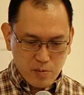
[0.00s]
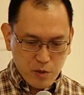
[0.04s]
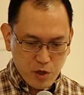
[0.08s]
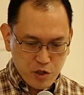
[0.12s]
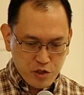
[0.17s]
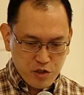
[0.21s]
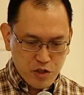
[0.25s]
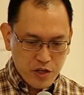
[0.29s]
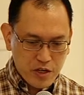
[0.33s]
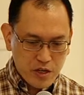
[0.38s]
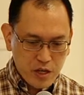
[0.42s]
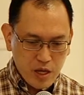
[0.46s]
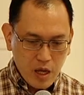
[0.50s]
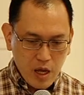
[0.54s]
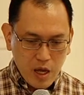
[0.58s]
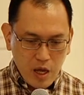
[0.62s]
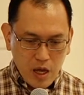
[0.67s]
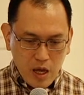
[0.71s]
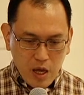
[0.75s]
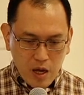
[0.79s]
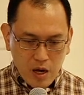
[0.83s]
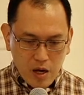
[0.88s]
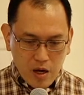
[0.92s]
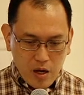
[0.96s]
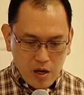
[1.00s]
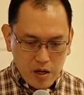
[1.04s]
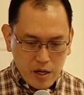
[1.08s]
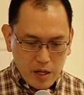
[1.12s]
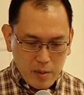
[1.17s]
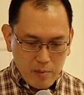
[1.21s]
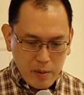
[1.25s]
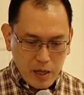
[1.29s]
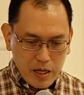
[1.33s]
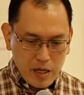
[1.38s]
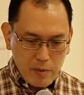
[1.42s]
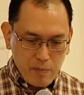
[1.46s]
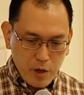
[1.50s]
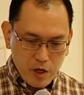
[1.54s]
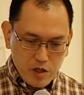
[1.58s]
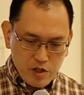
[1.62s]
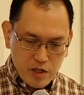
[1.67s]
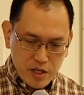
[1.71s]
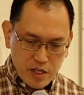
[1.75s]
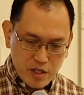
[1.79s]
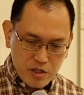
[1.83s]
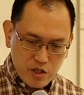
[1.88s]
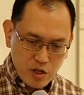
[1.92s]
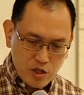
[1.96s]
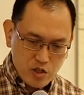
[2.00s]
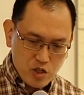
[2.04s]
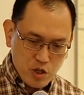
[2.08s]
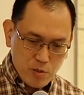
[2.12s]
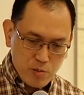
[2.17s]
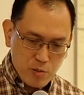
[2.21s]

portrait. Okay, but a portrait is also